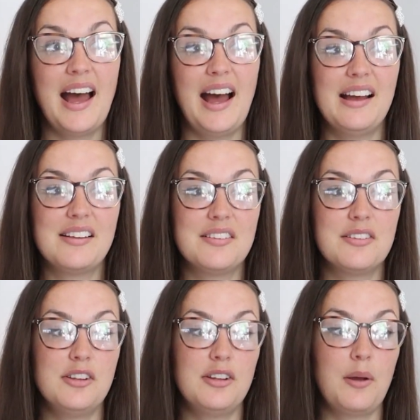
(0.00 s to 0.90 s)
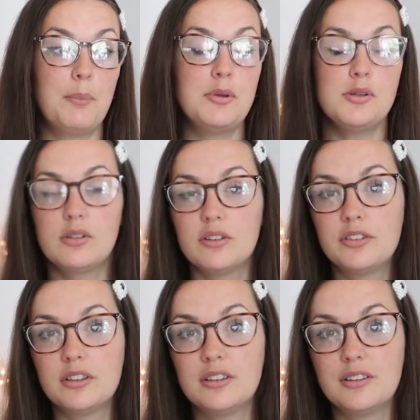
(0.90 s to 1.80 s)
And
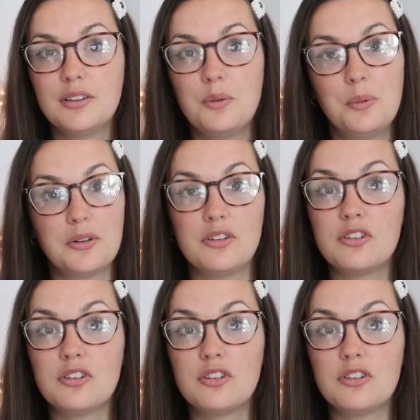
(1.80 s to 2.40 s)
beautiful wooden